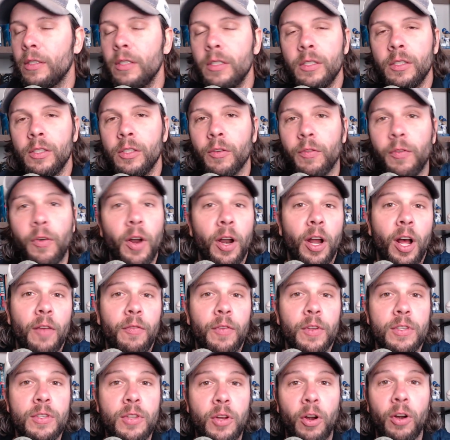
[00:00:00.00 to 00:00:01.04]
your front
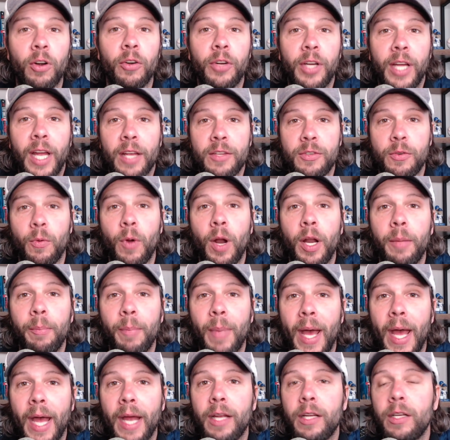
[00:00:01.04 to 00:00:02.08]
office currently has a running
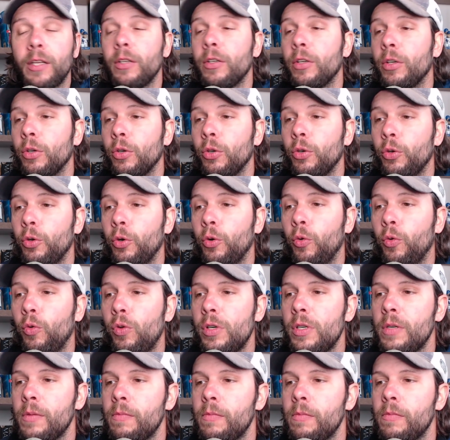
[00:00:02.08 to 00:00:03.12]
back who
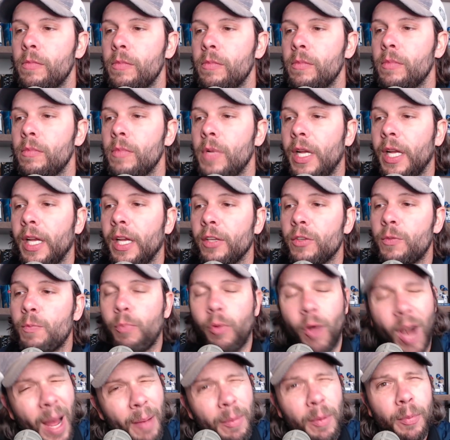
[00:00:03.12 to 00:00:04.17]
is
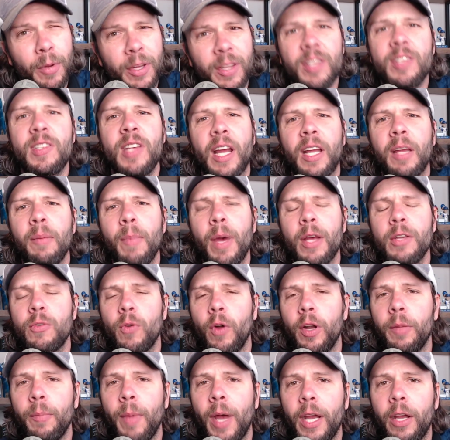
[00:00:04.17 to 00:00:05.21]
probably the second best
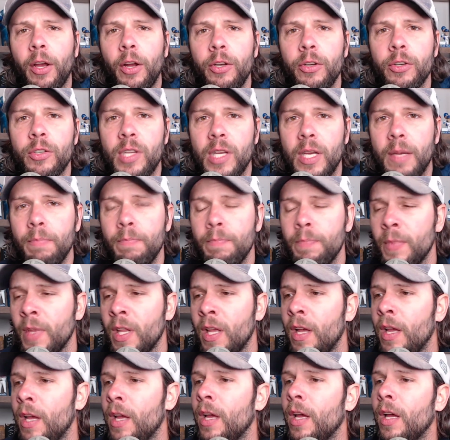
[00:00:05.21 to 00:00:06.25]
running back on your team,
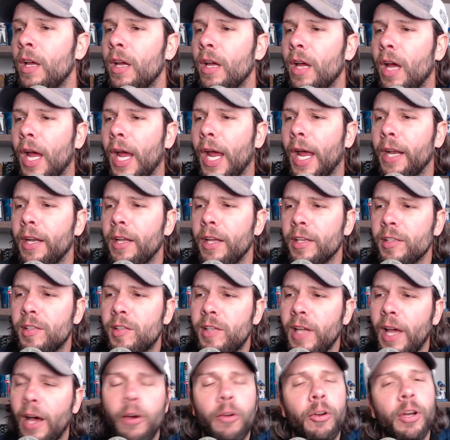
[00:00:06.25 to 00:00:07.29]
and his
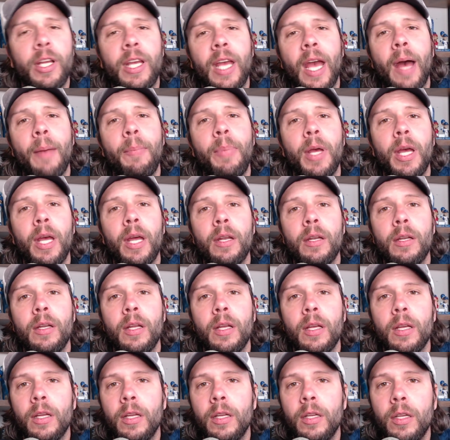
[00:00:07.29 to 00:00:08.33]
salary cap hit
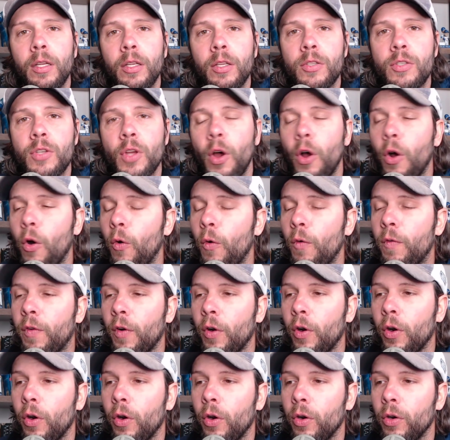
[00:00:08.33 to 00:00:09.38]
is
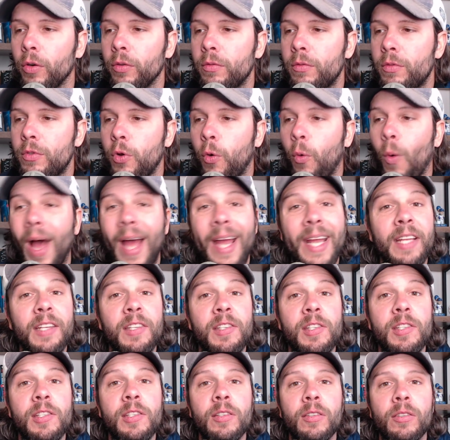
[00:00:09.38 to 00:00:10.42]
over
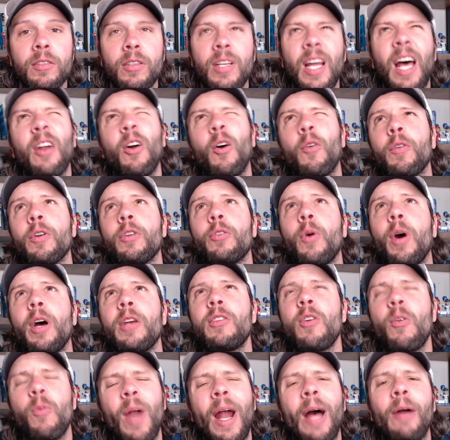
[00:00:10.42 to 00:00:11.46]
twice, not over twice,
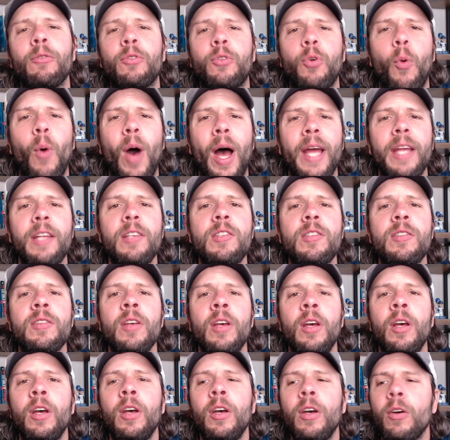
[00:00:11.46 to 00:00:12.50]
around twice
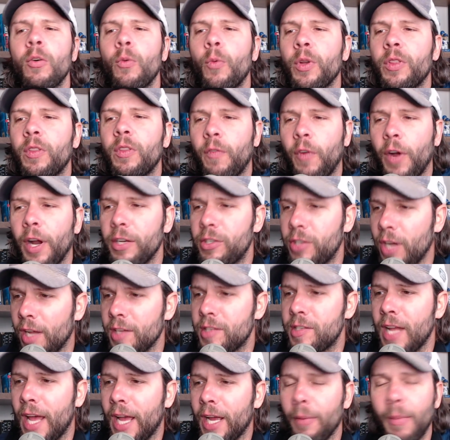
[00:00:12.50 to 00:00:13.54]
what the franchise
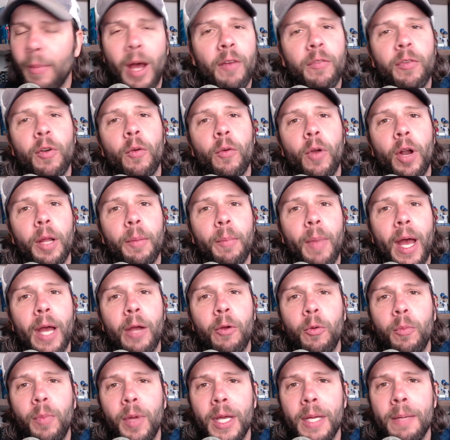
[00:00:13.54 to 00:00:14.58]
tag amount for a running back
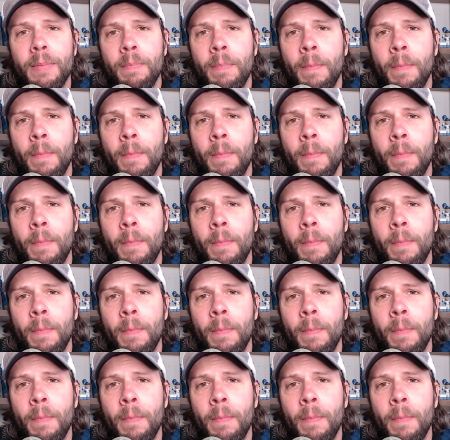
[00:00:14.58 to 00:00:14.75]
would be.